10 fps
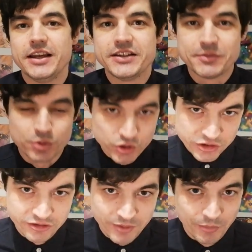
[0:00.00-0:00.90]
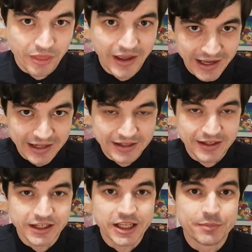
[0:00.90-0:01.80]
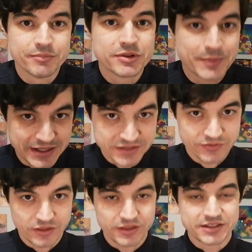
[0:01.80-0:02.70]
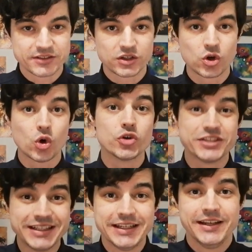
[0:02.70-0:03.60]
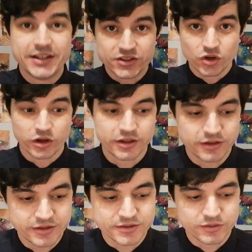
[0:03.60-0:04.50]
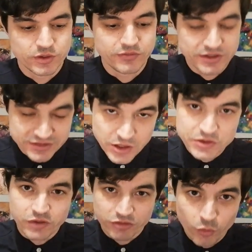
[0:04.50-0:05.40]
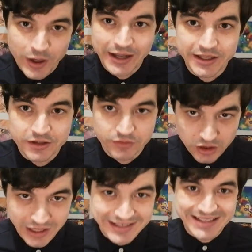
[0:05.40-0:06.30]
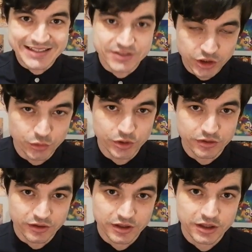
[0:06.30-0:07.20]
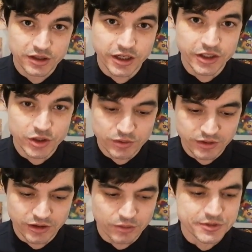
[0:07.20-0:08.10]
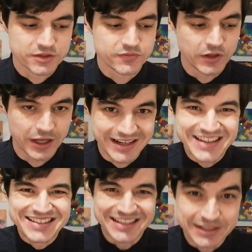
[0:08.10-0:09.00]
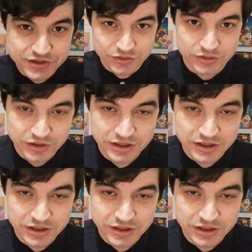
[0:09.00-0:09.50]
It's important to remember that and keep in perspective that things are causing it, and it's not, because if it goes on for a while, it can feel like it is you, it can almost feel like an instinct to